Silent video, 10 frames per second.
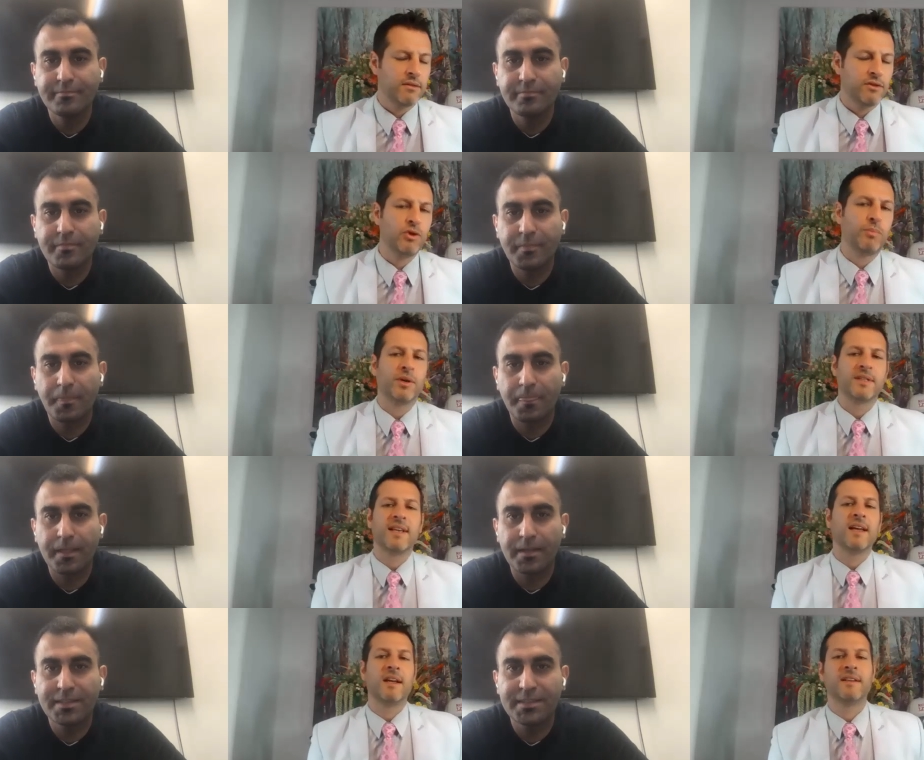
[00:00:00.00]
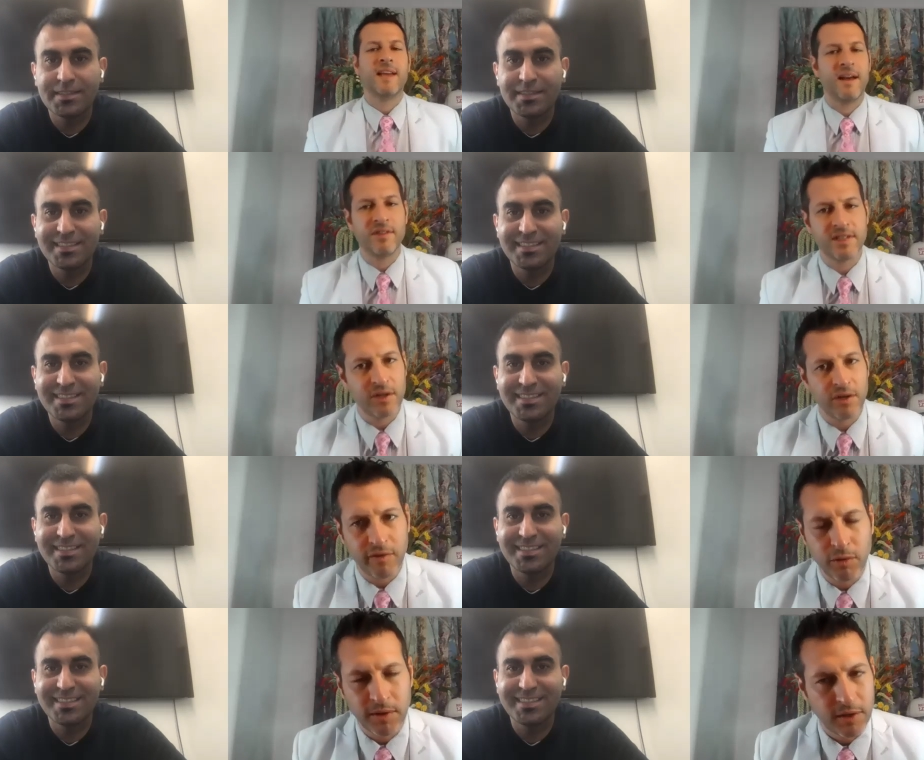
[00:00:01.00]
Speaker 1: Super excited to have this
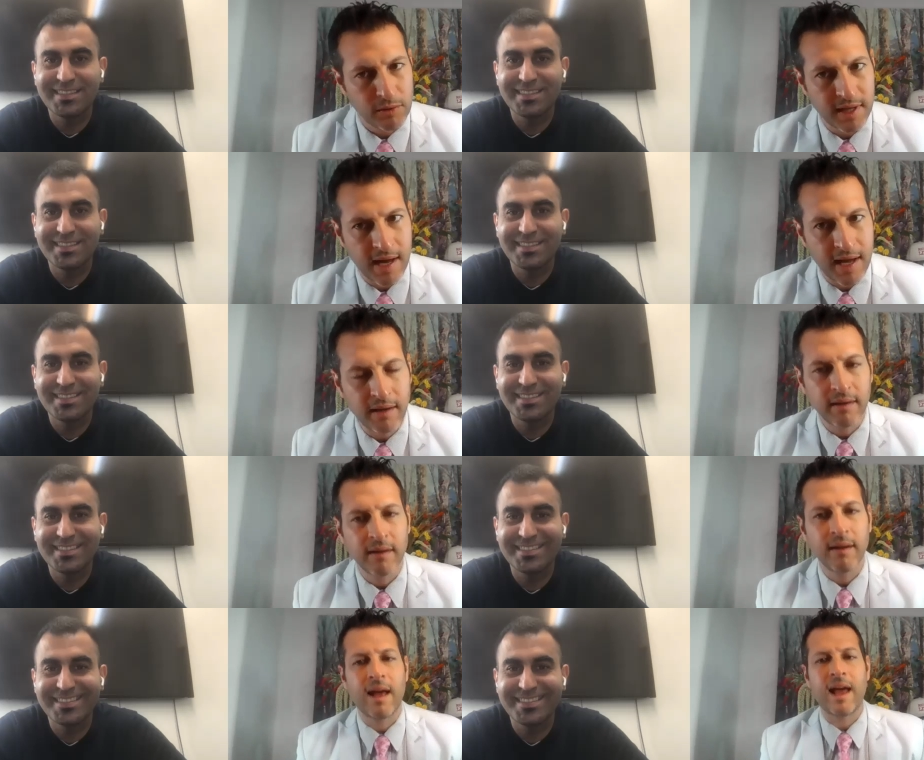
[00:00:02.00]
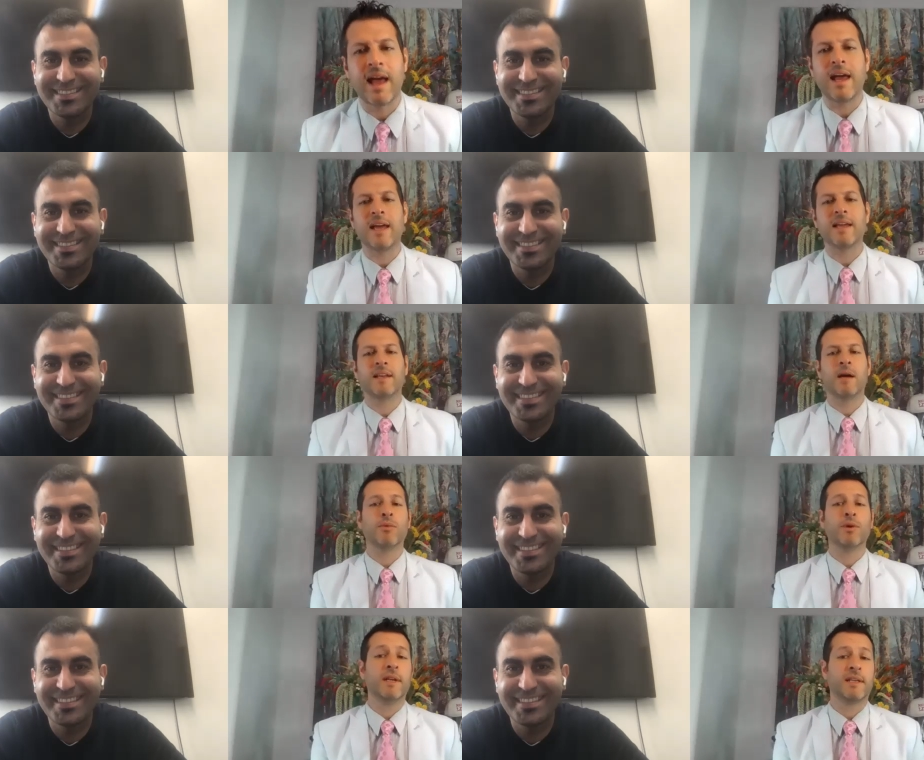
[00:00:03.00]
interview with you today. And I'm
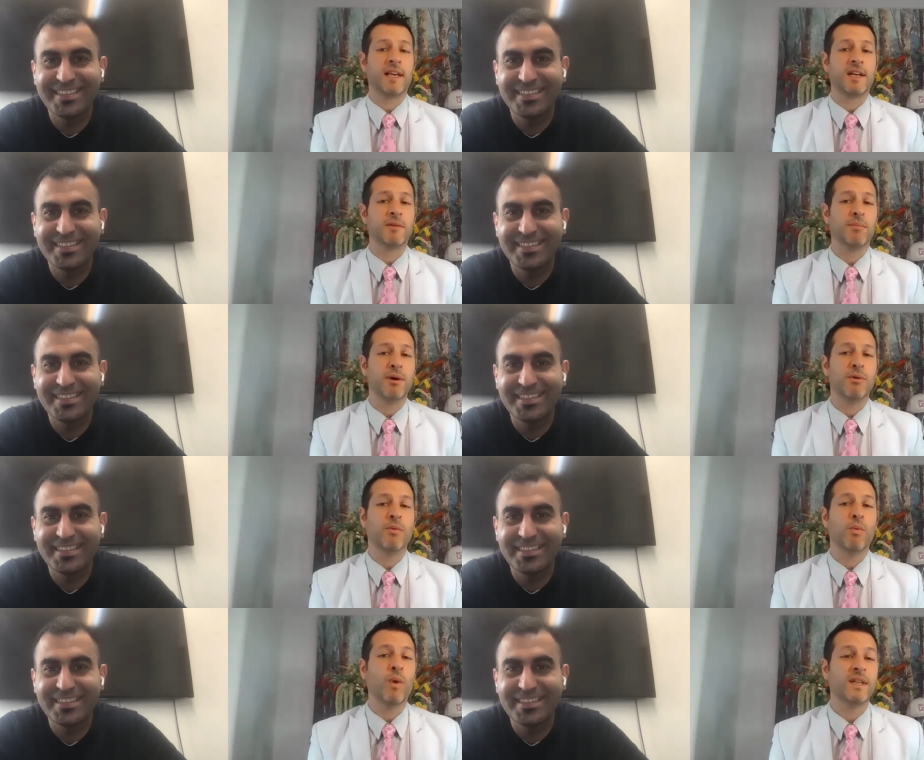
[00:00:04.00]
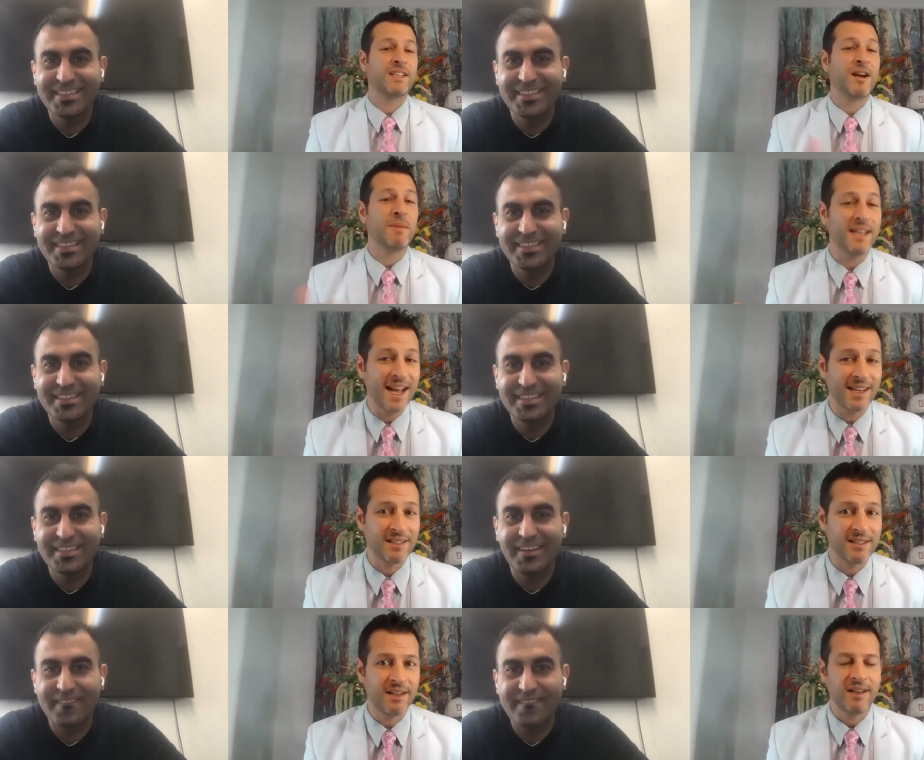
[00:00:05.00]
really excited about what's coming
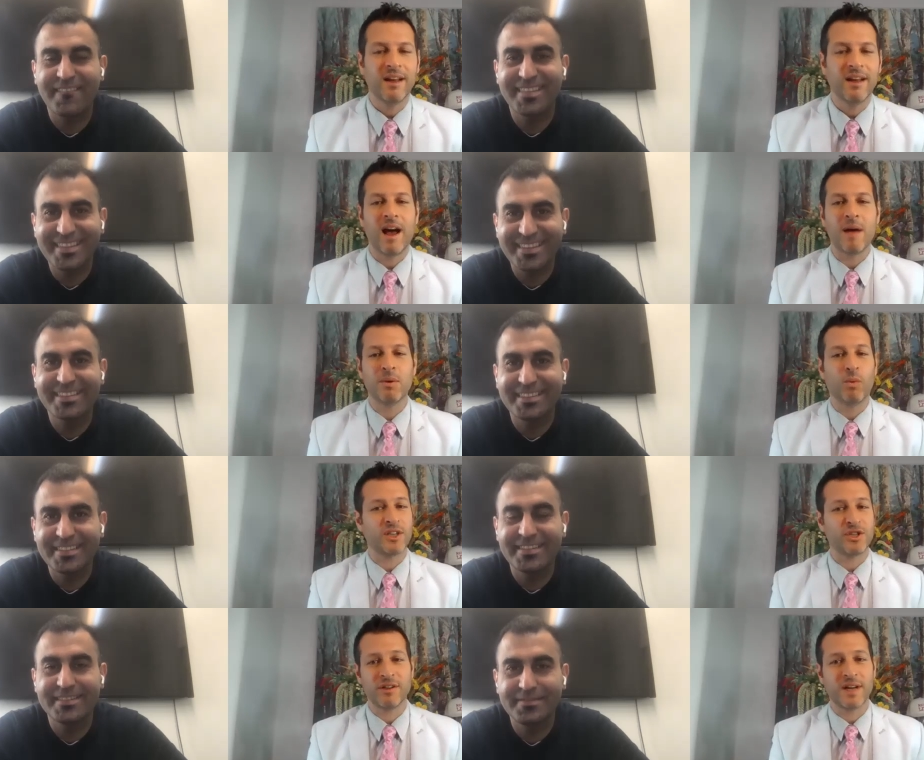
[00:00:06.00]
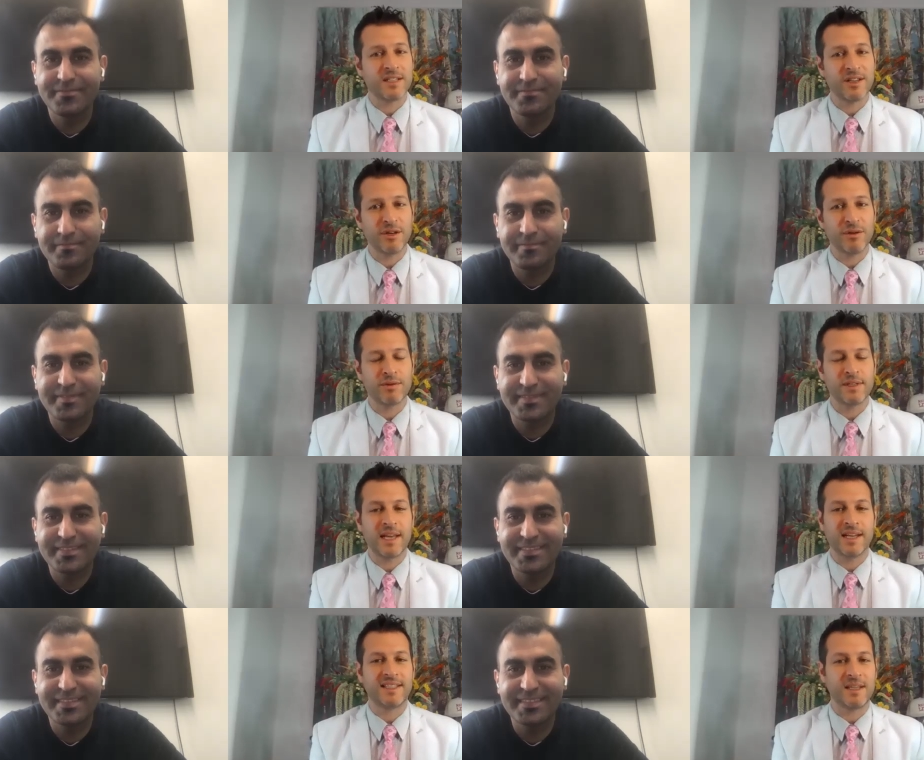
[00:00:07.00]
next. I've been watching your guys' news,
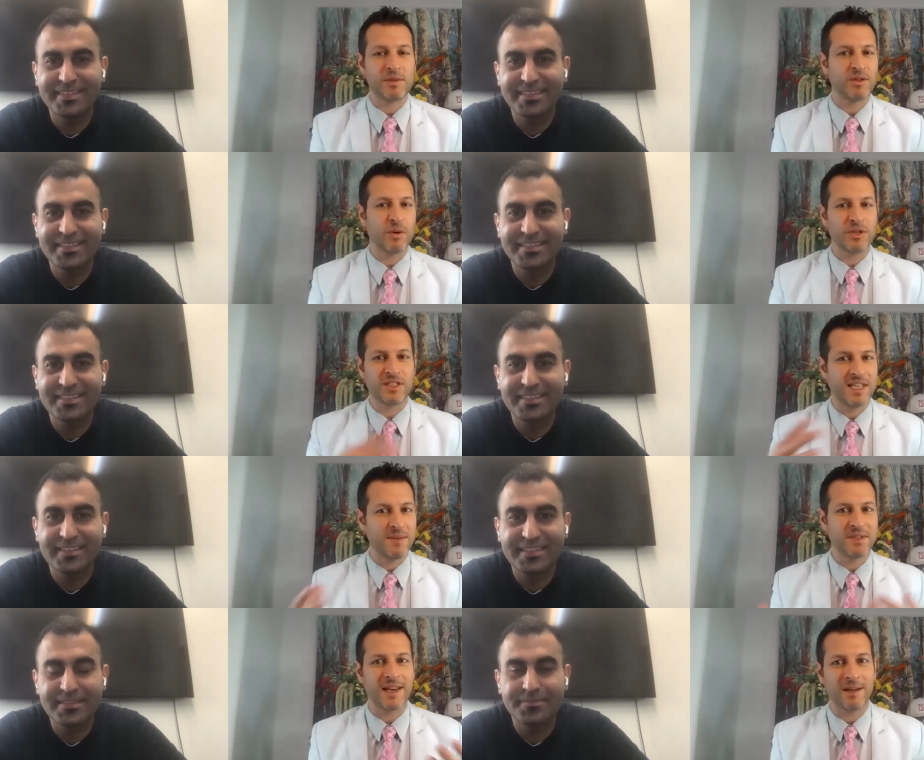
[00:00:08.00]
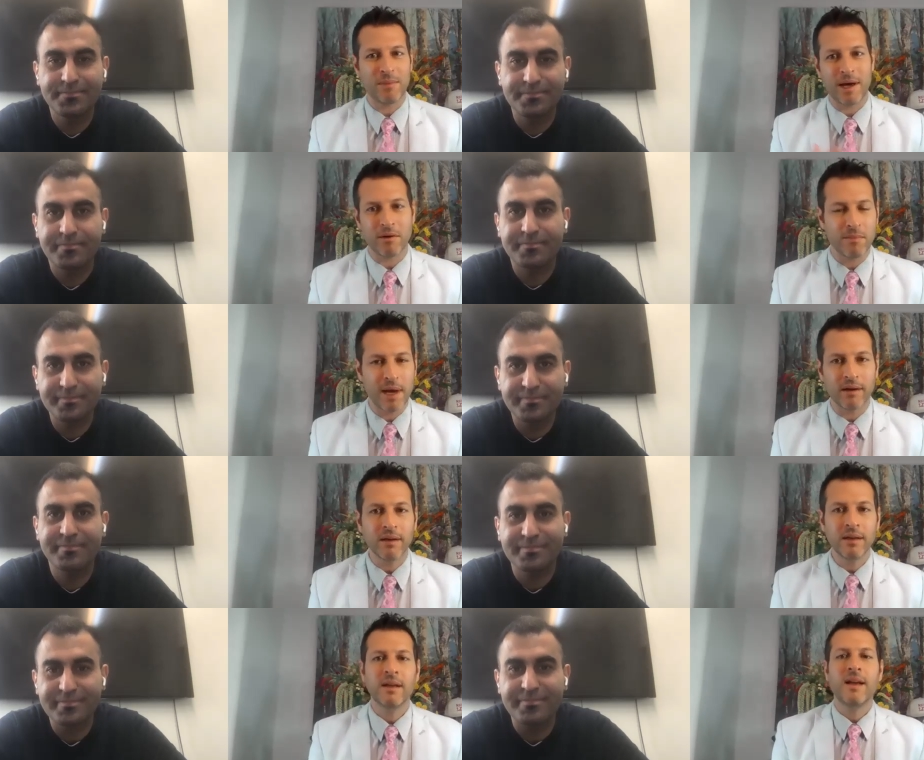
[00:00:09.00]
and it seems as though it just keeps getting better and
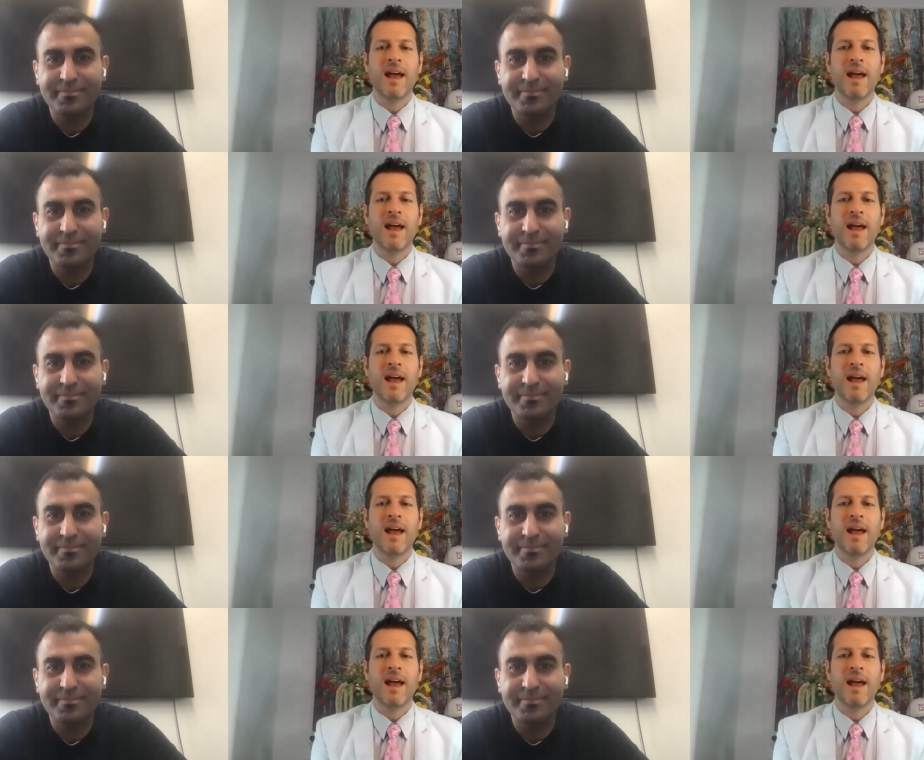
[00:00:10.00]
better.